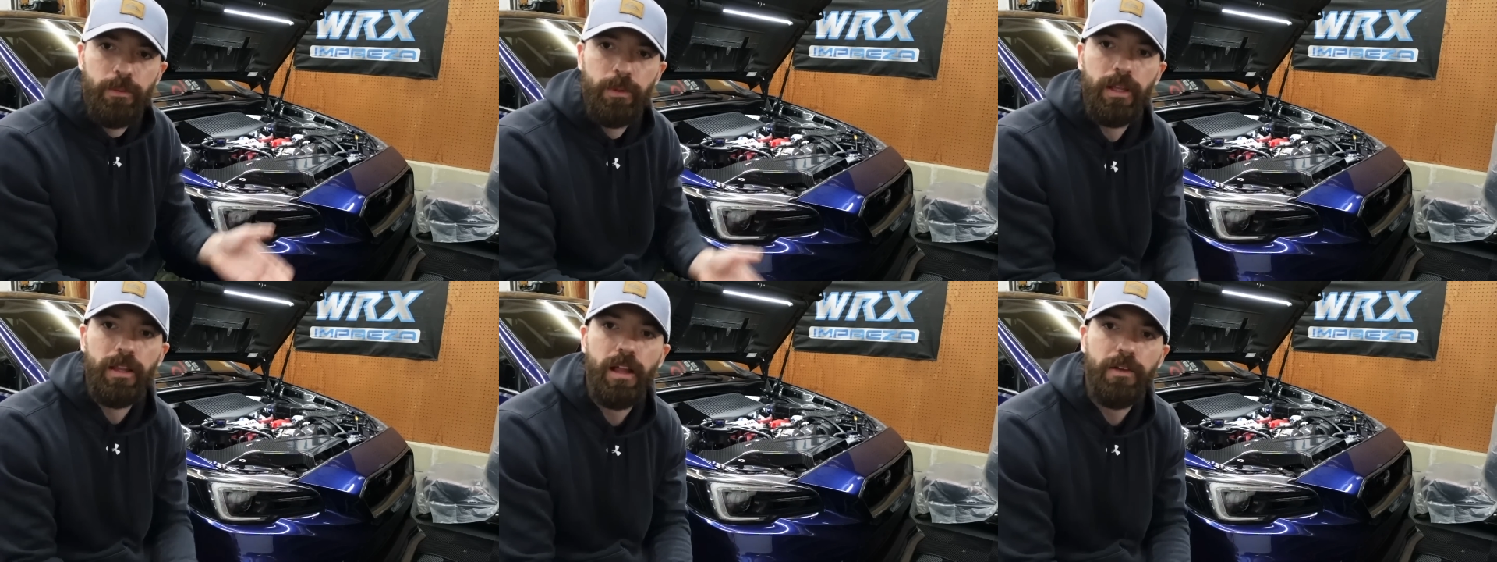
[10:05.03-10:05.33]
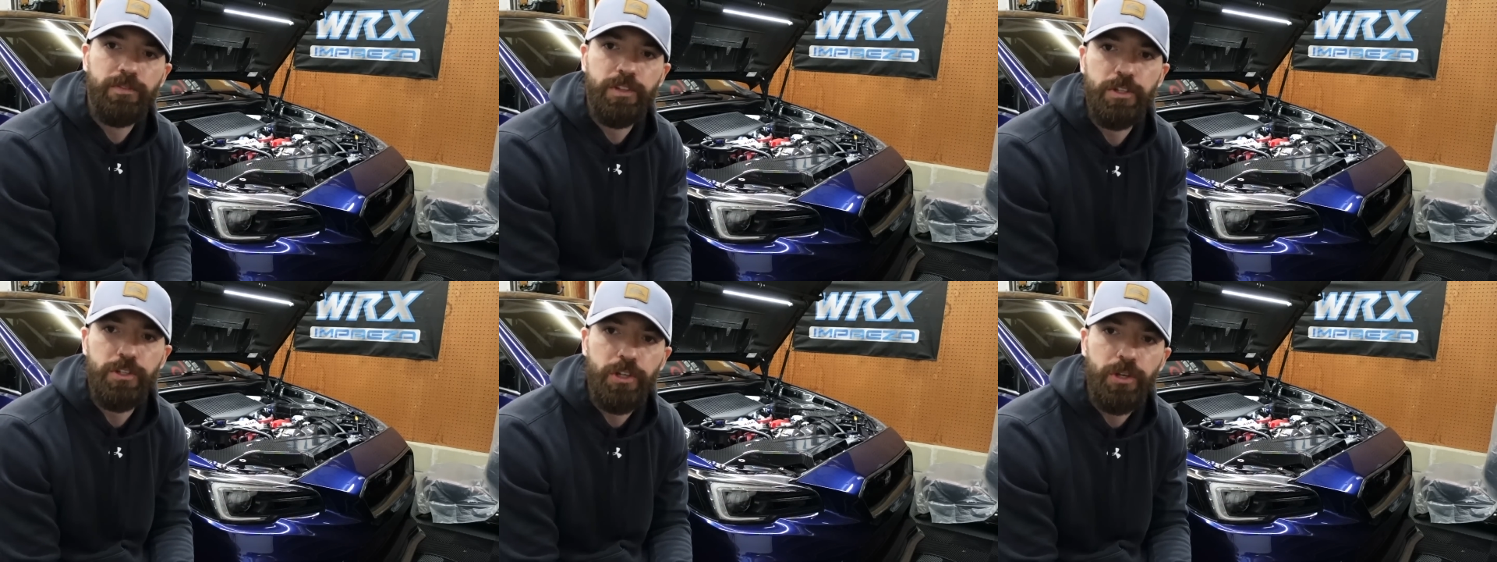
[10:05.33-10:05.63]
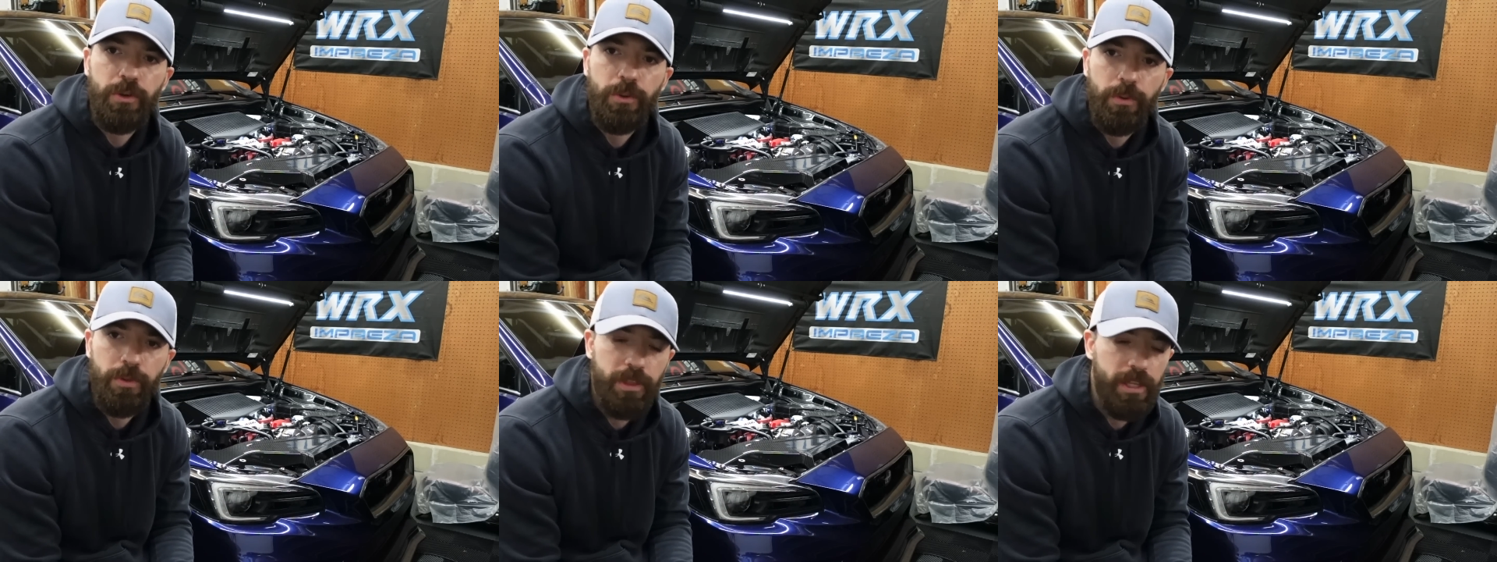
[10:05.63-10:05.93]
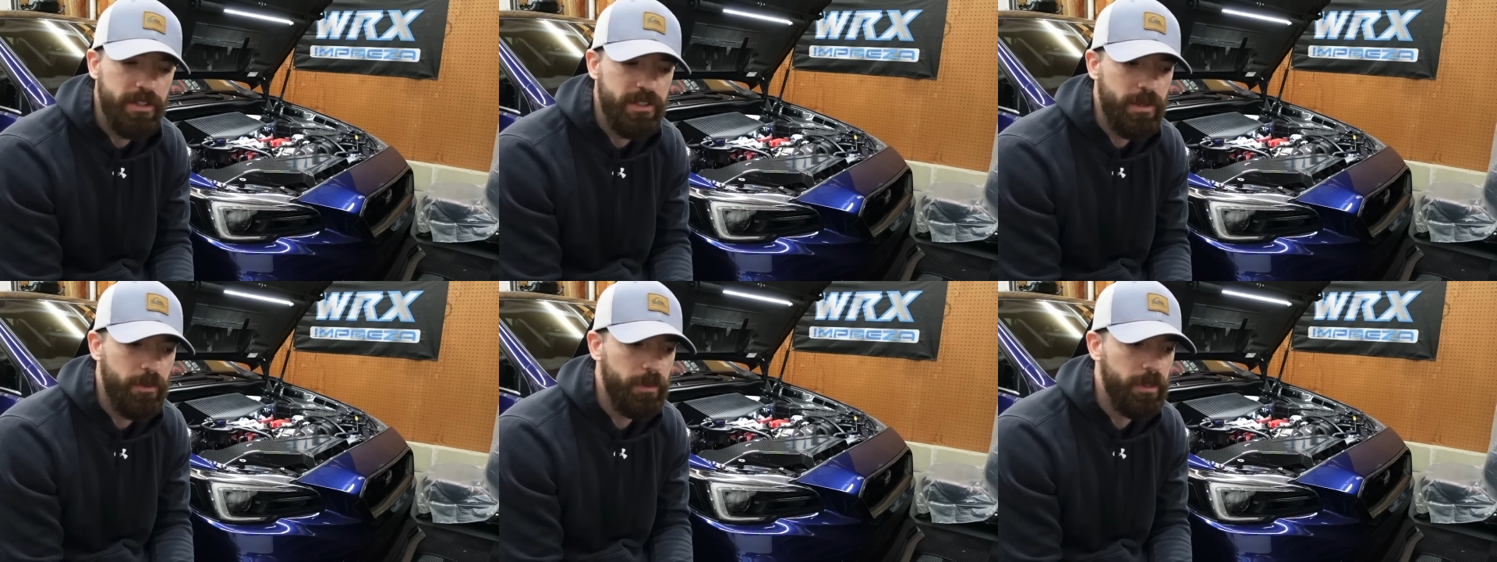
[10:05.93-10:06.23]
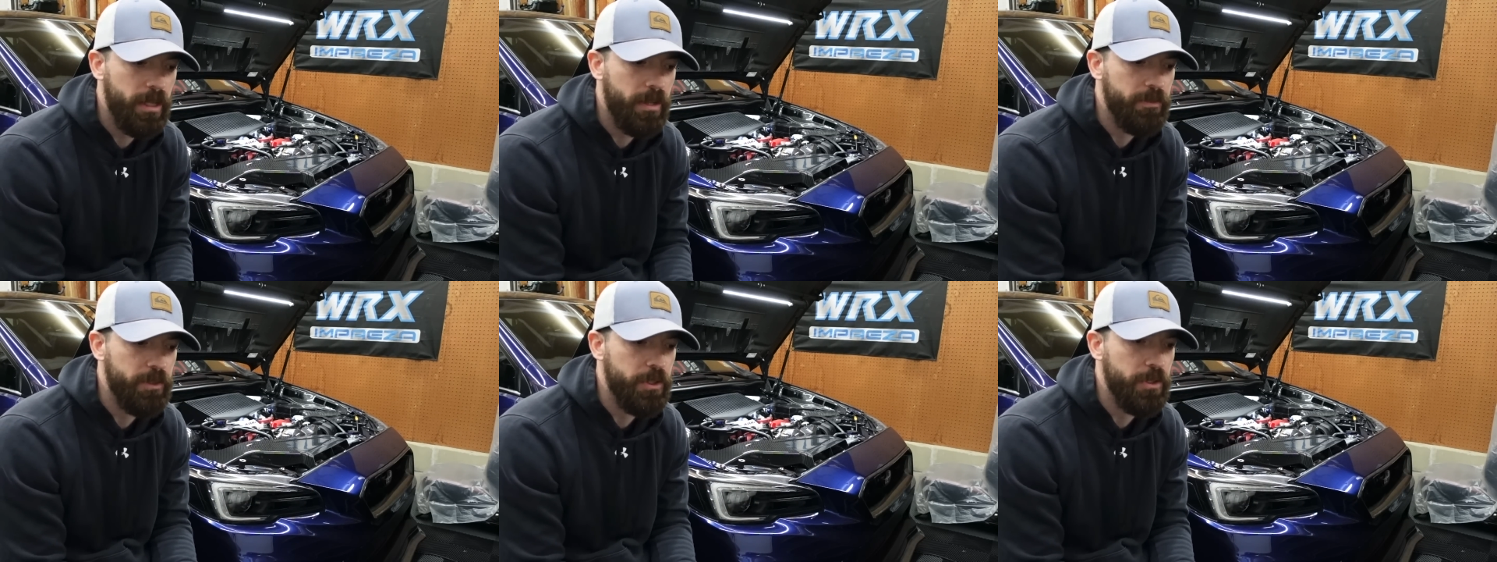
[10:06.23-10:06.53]
we love to do, things that we
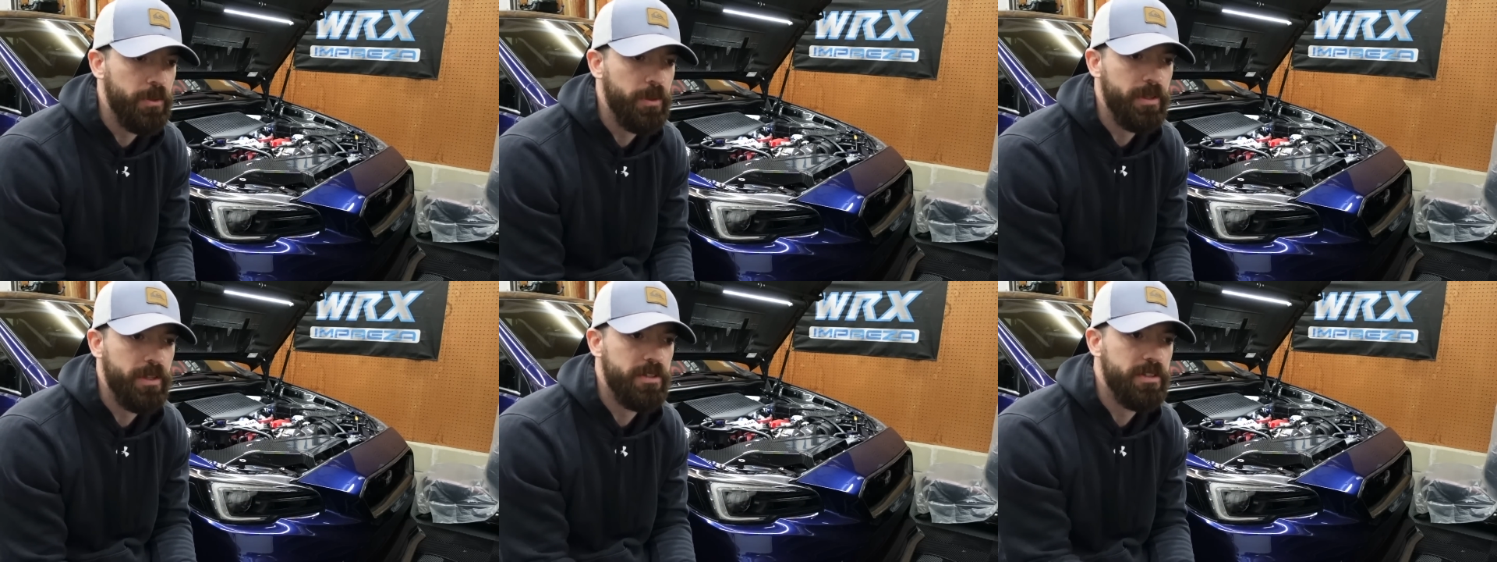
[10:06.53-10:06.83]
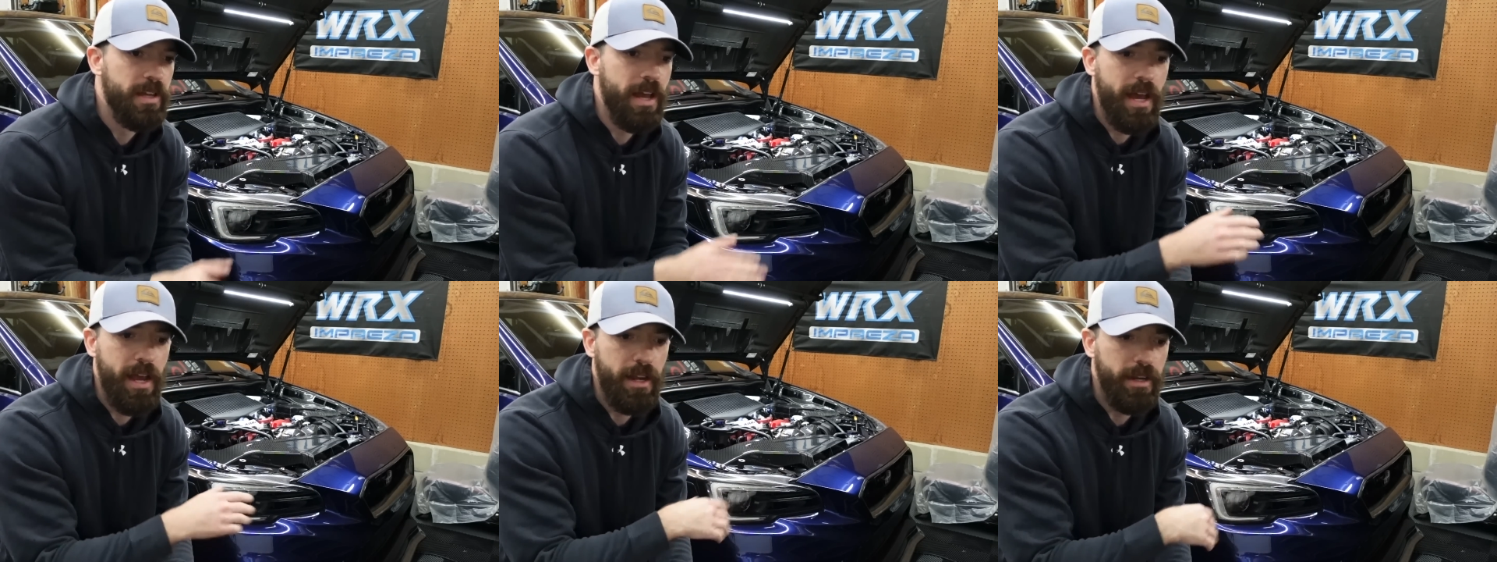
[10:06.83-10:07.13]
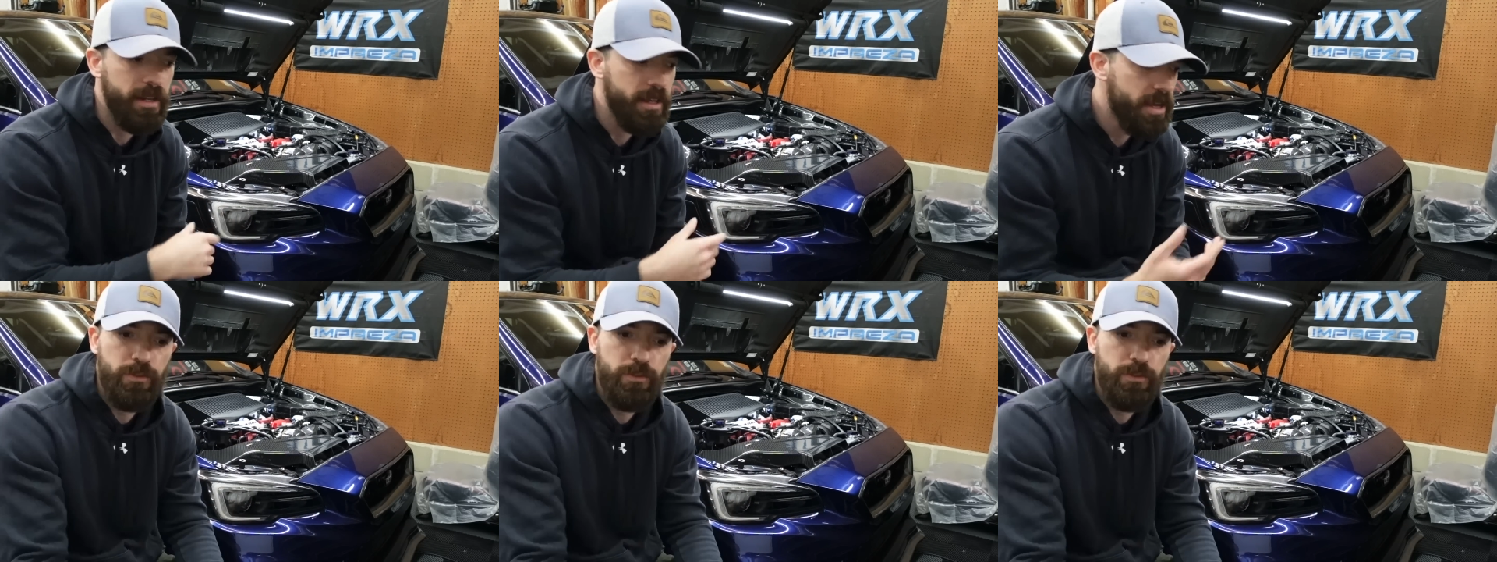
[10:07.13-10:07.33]
love to do on the side.